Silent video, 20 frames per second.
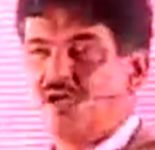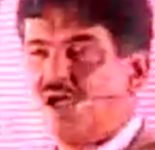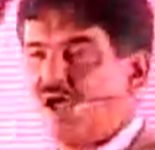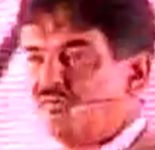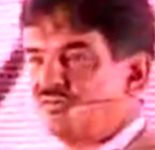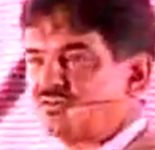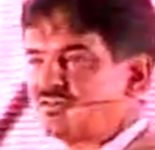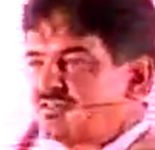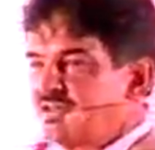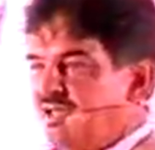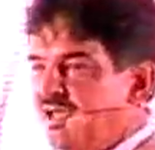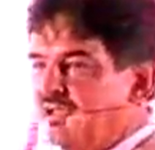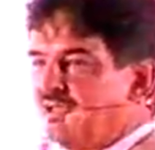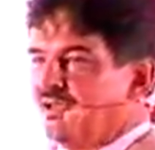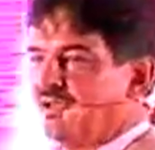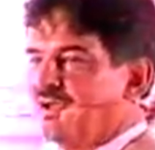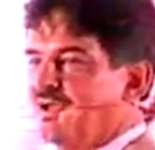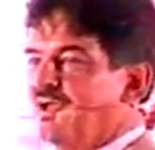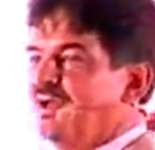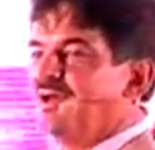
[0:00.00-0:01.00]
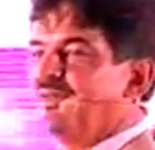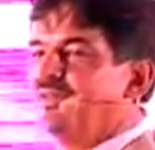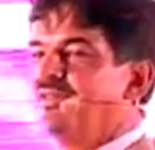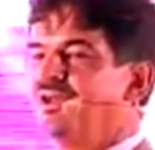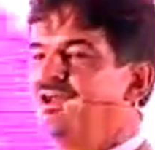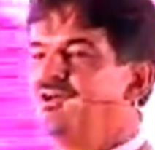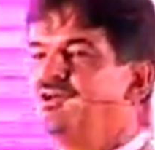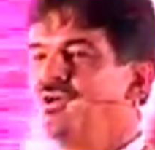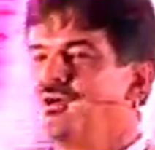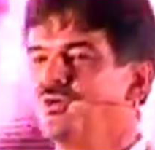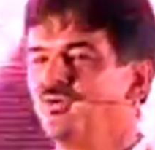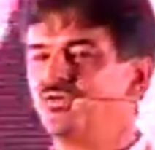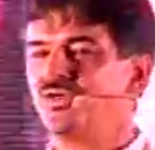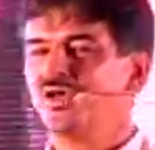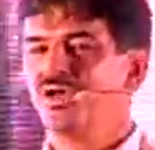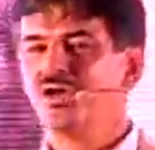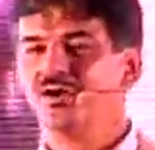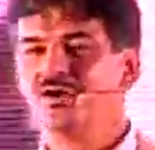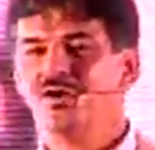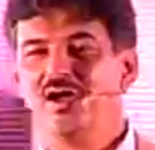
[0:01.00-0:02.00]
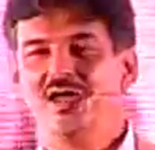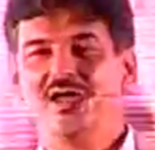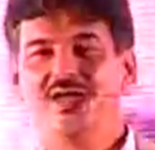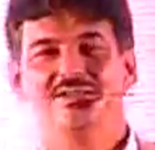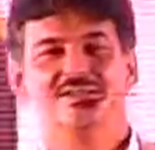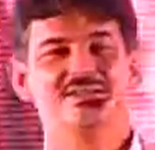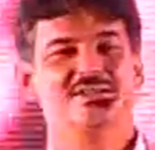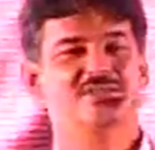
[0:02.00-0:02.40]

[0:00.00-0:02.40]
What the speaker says: have a say. They go there, and